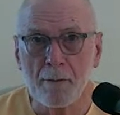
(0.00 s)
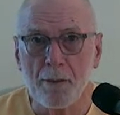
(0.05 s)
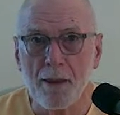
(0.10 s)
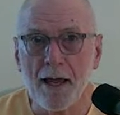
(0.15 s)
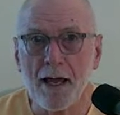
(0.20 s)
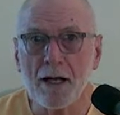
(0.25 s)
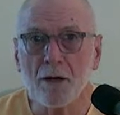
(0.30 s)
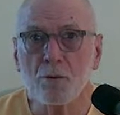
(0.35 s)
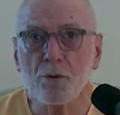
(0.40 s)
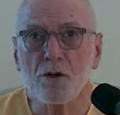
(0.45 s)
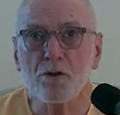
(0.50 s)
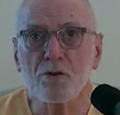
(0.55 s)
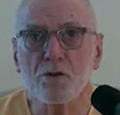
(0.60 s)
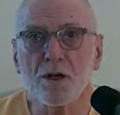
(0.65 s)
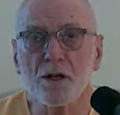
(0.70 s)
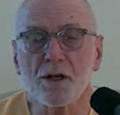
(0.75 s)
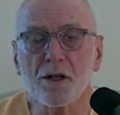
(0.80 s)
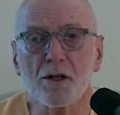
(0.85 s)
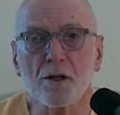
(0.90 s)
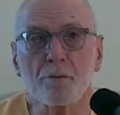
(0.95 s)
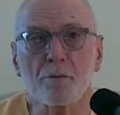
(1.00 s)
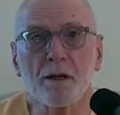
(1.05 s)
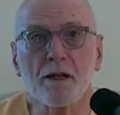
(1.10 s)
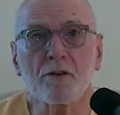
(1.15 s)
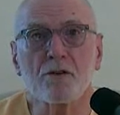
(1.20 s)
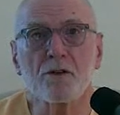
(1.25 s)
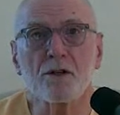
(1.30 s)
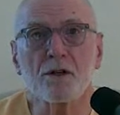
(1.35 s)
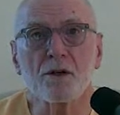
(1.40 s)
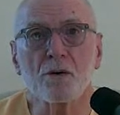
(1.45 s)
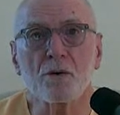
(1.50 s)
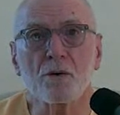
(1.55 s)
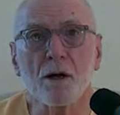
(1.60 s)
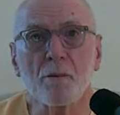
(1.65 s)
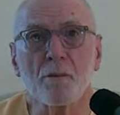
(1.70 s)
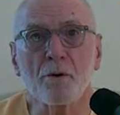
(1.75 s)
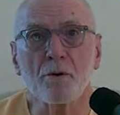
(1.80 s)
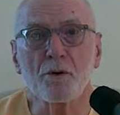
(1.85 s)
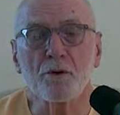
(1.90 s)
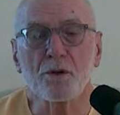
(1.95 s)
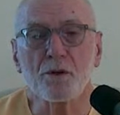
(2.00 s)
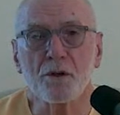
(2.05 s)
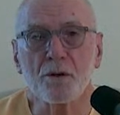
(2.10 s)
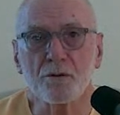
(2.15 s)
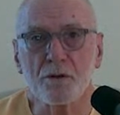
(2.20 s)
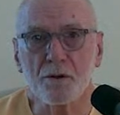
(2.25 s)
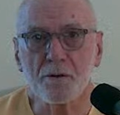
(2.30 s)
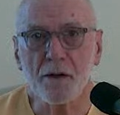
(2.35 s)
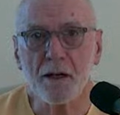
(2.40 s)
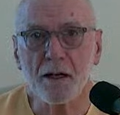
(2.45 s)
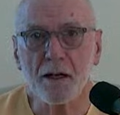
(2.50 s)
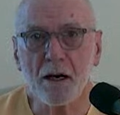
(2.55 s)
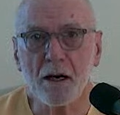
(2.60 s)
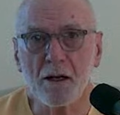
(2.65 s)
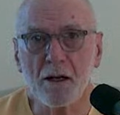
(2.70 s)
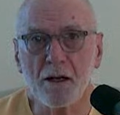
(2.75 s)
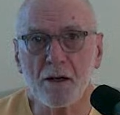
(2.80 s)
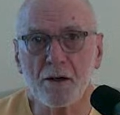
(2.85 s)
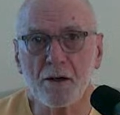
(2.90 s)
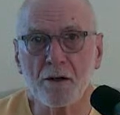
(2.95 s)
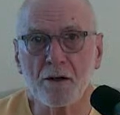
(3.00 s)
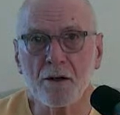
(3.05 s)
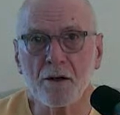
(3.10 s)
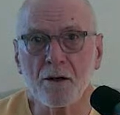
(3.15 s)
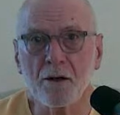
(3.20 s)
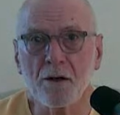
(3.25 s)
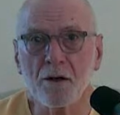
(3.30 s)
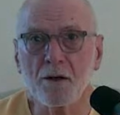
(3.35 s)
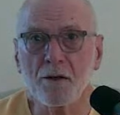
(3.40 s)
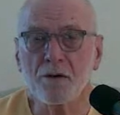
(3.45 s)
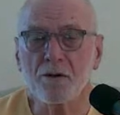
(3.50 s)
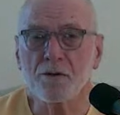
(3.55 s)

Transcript: And we study the basic Ramakrishna Vivekananda